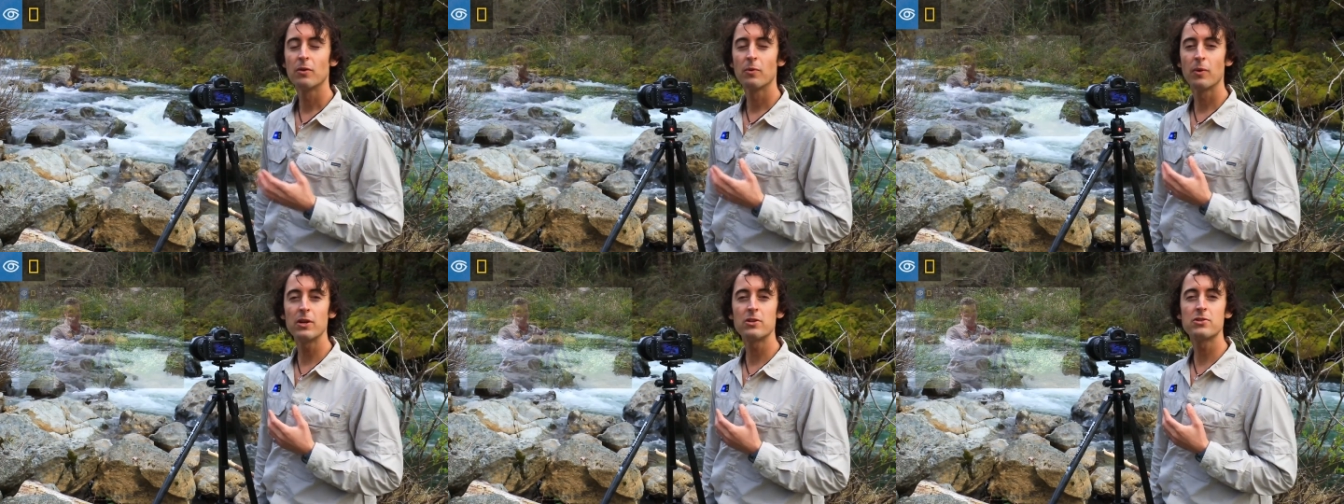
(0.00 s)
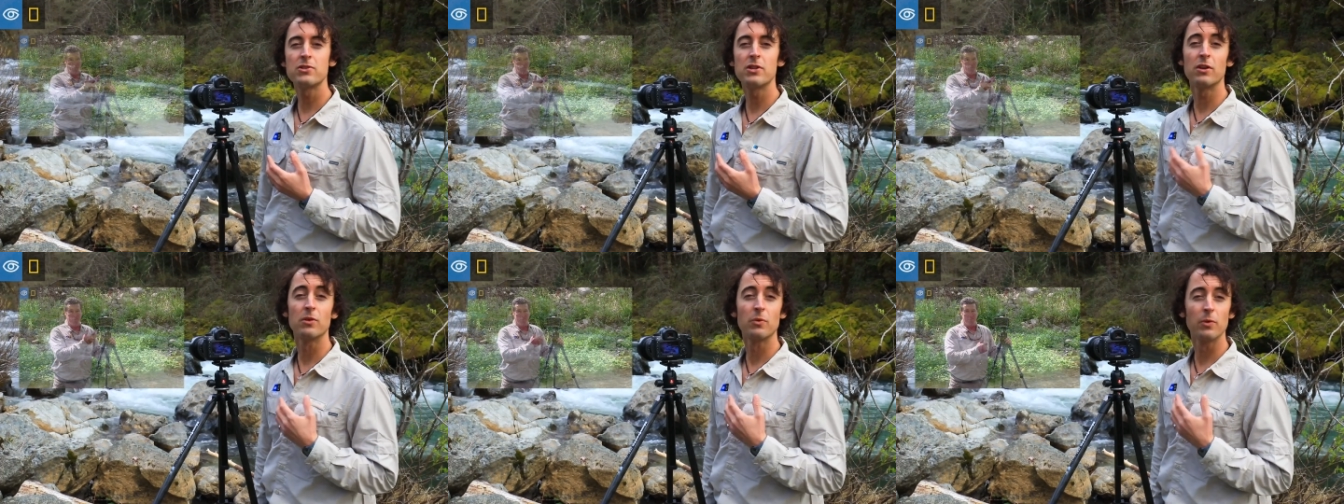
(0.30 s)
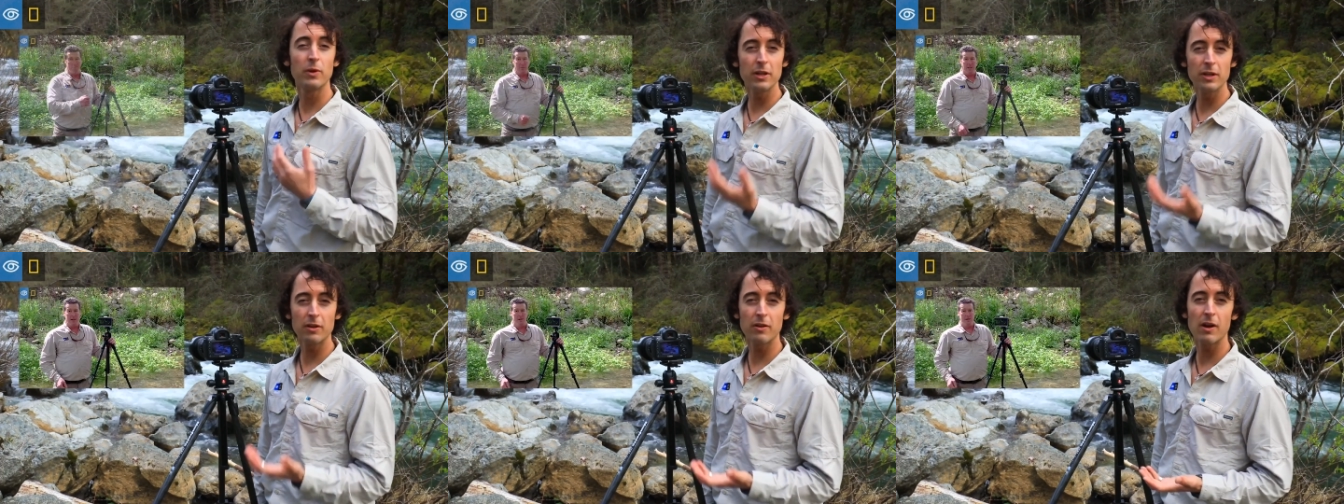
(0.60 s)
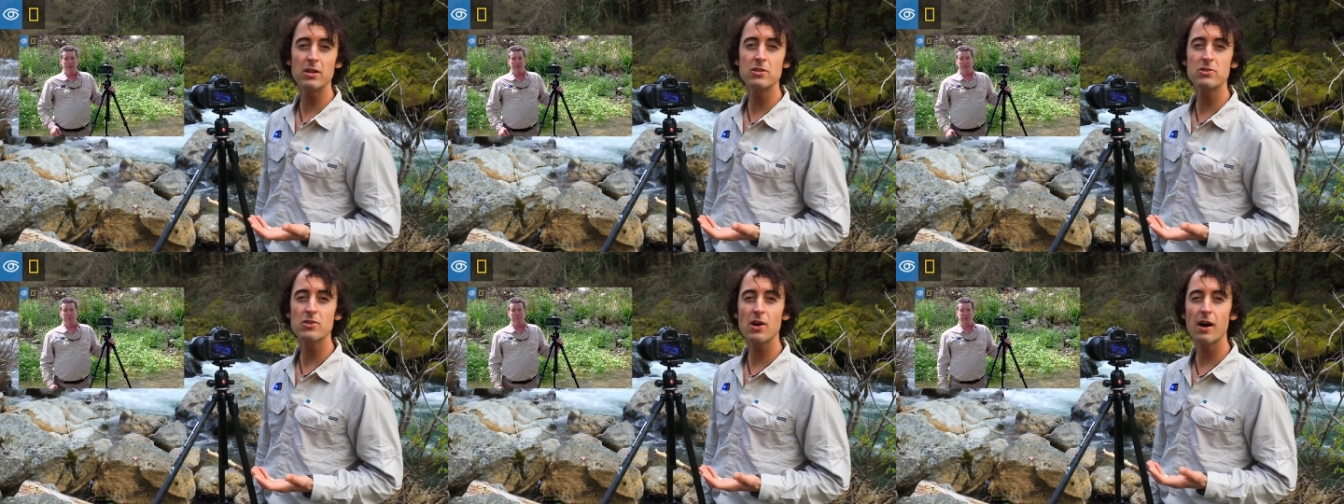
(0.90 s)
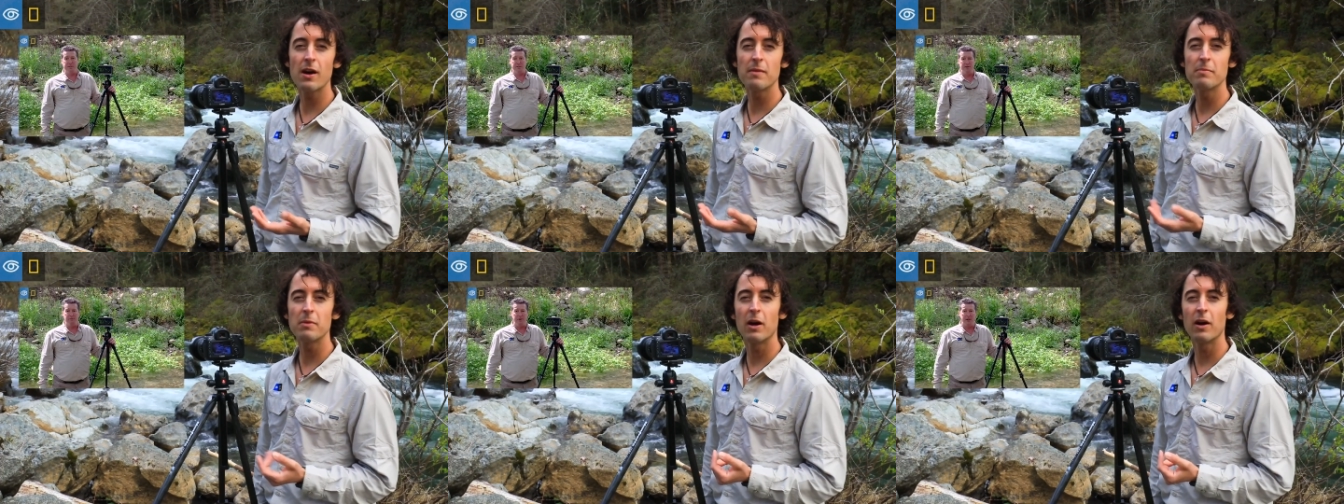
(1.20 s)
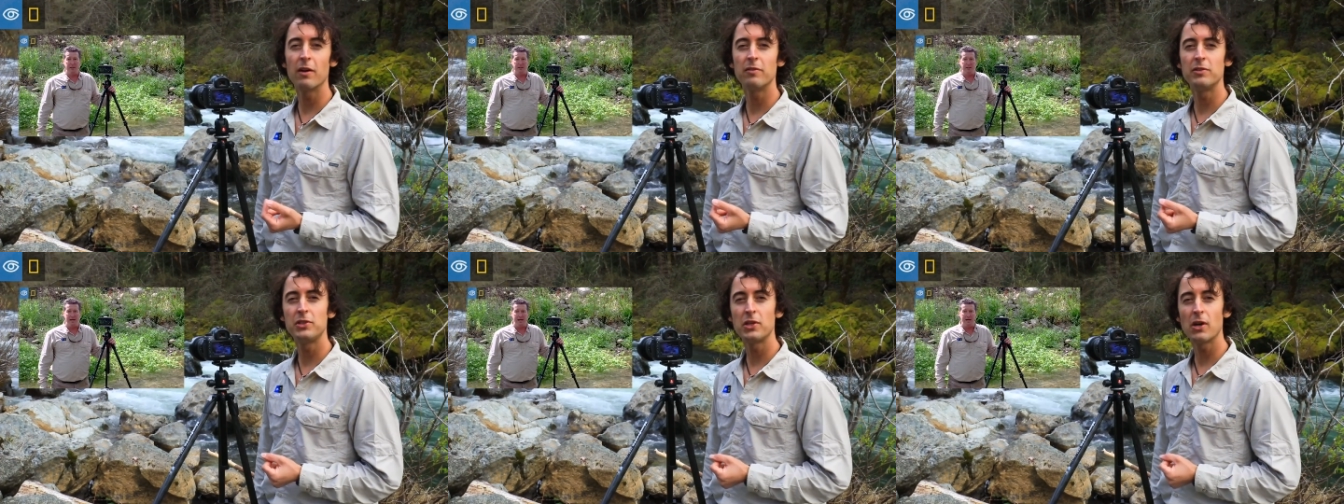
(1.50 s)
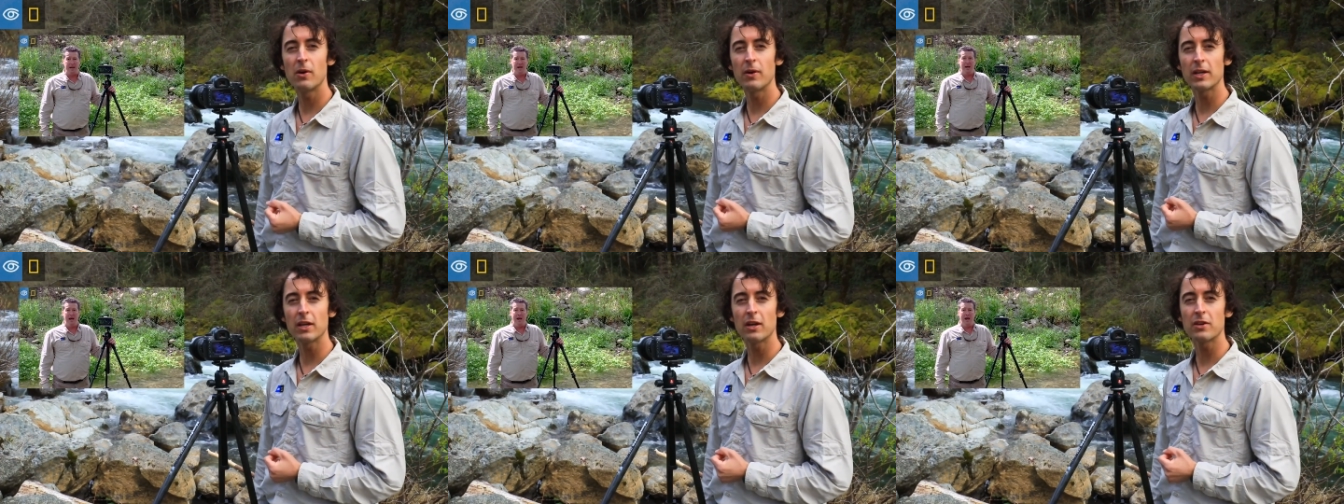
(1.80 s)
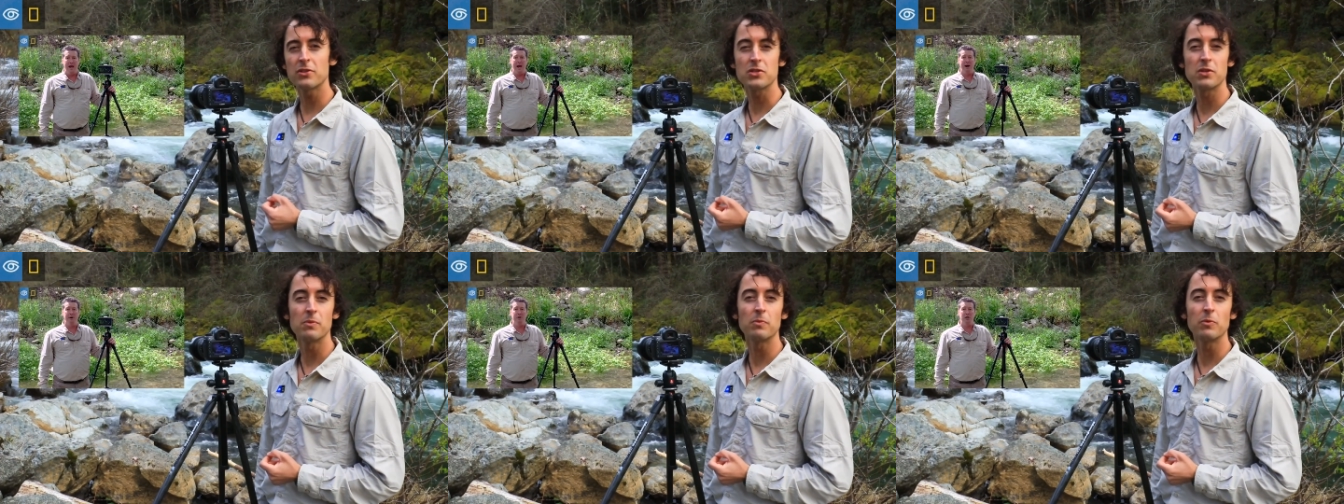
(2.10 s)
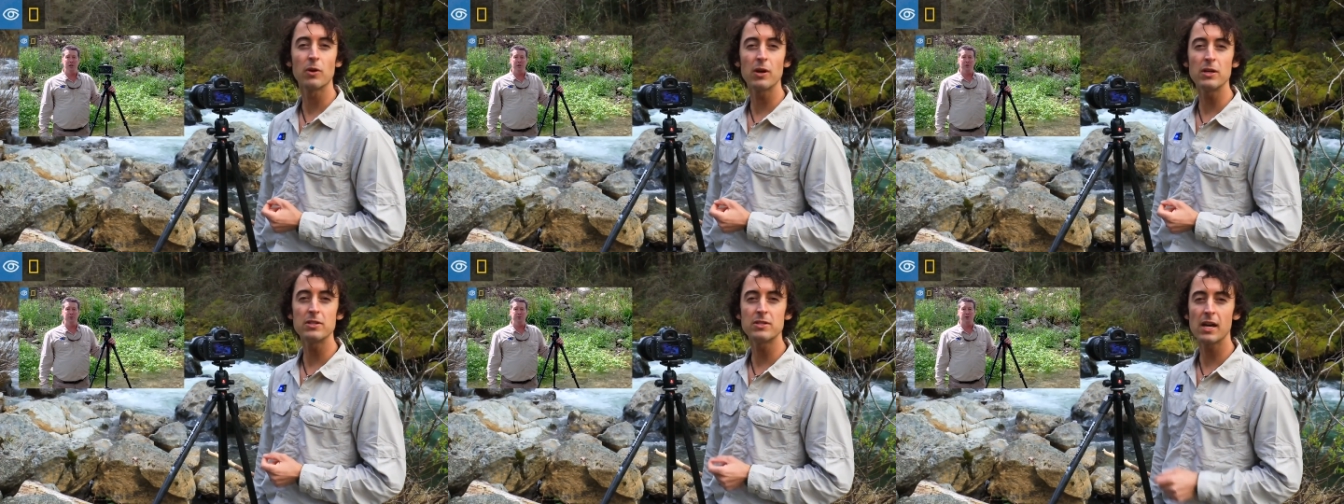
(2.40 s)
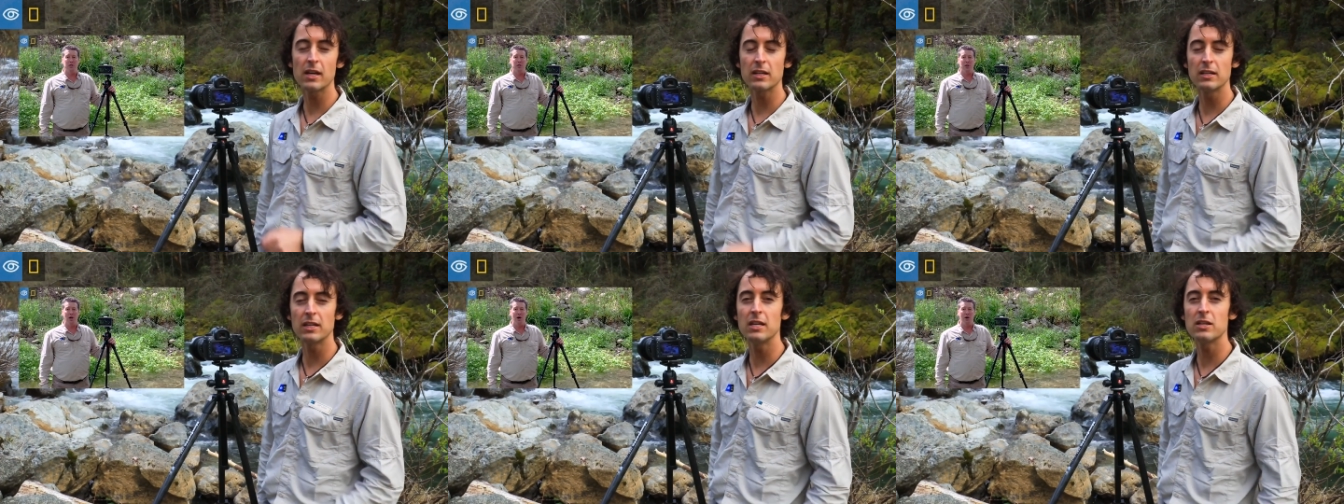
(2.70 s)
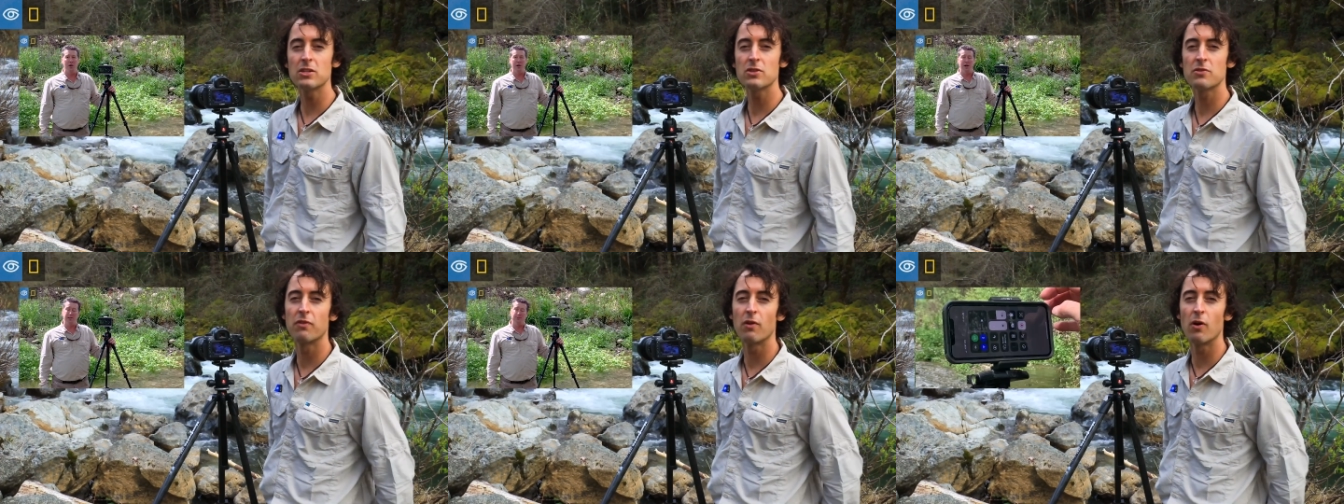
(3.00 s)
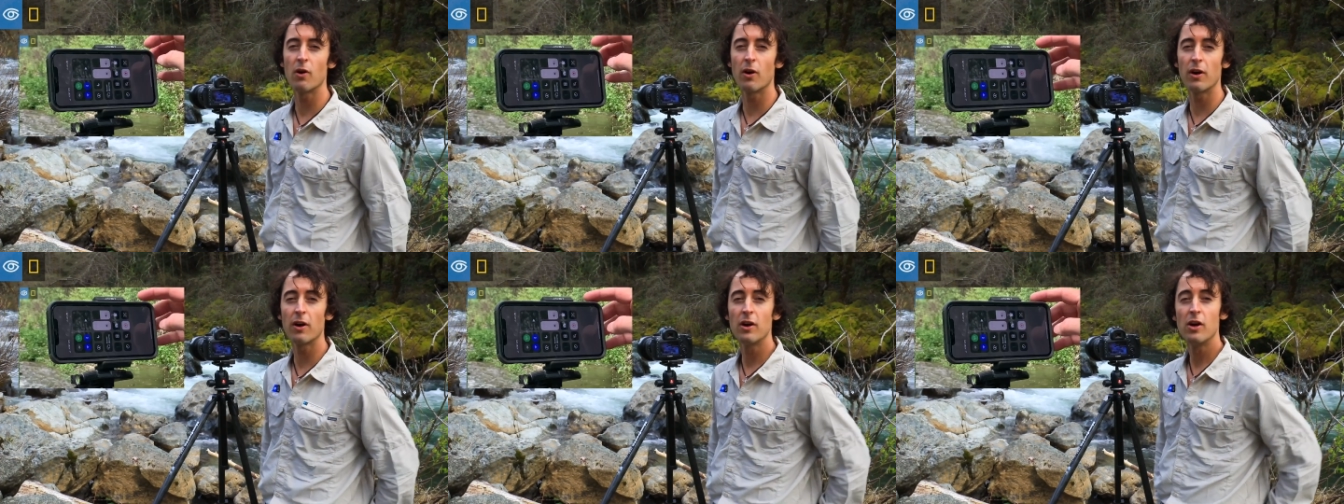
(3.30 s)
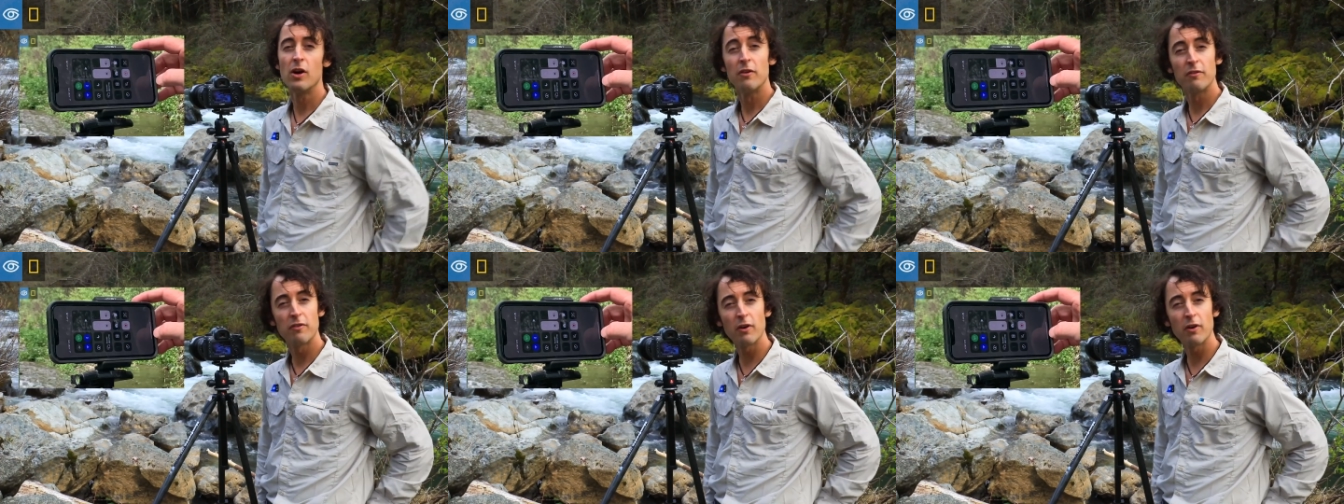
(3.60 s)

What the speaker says: Rich did a really great job of showing us some great techniques for